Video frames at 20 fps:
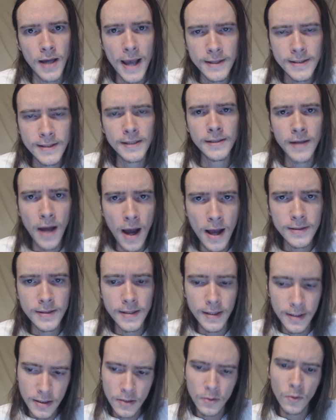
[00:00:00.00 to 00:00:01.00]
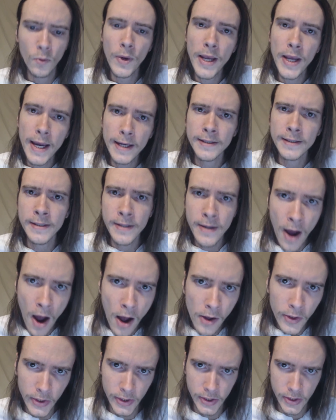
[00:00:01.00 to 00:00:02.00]
As agnostics, we
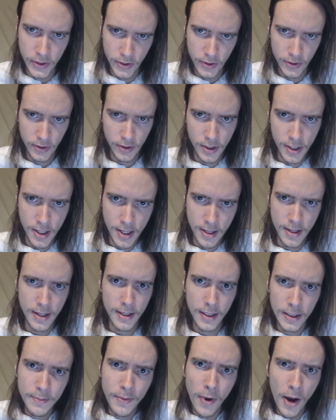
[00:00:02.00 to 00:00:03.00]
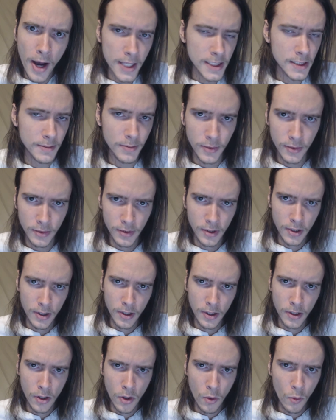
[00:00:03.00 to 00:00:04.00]
acknowledge that it's possible.
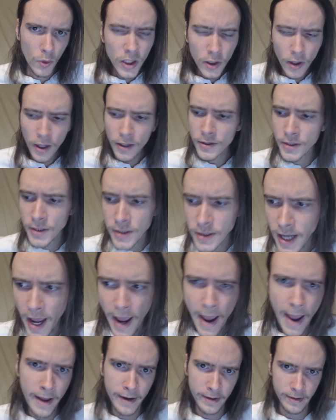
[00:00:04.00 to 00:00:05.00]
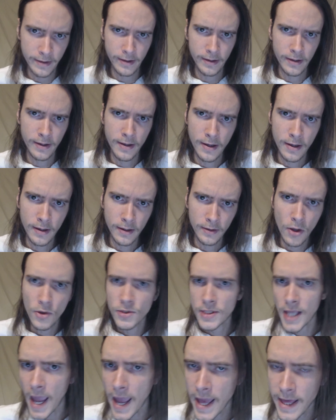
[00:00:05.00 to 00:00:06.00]
We don't understand
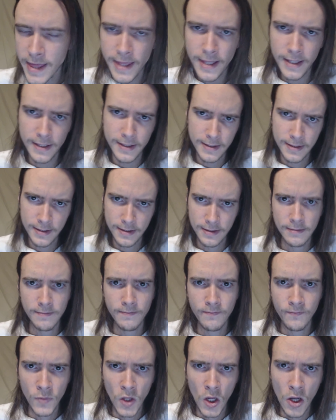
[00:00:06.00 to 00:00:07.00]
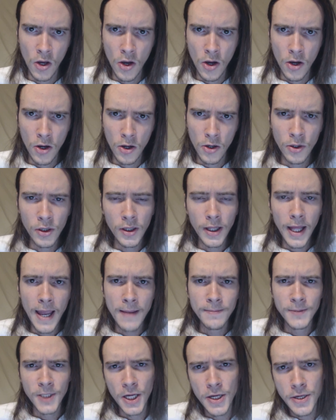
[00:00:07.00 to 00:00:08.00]
those atheists who
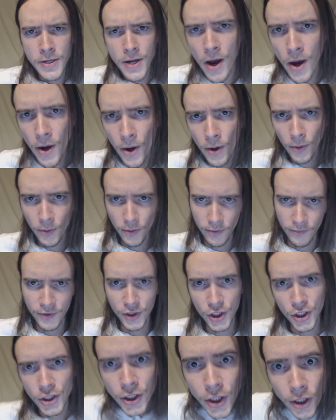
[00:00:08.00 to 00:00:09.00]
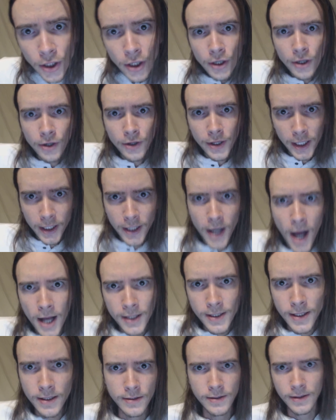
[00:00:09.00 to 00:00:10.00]
claim to know for sure that
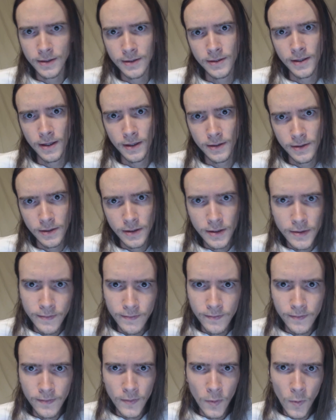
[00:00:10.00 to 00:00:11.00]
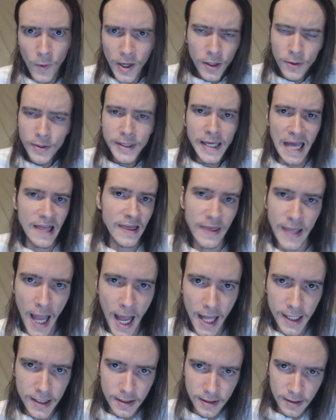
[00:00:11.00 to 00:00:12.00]
God doesn't exist. We don't get
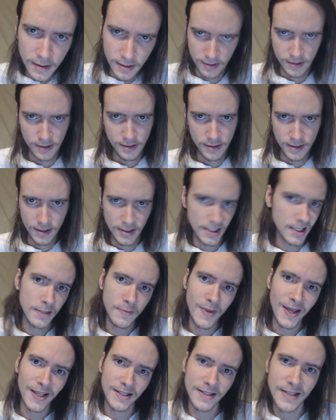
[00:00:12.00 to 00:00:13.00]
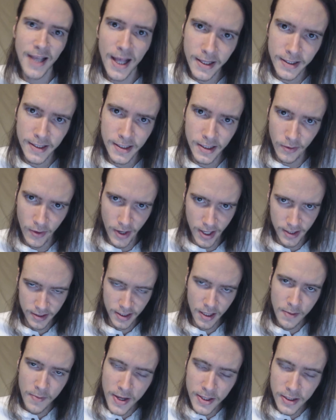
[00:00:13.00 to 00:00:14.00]
that. It doesn't make sense to us.
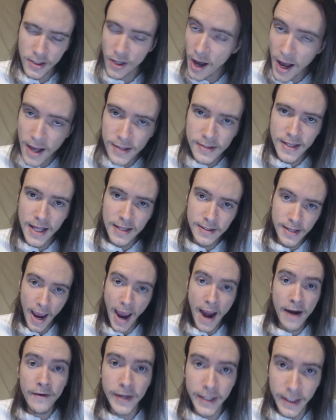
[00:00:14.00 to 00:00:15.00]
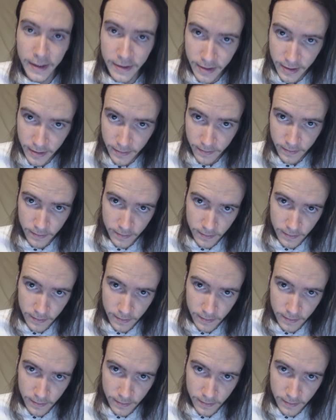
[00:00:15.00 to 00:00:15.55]
To us, that's arrogant.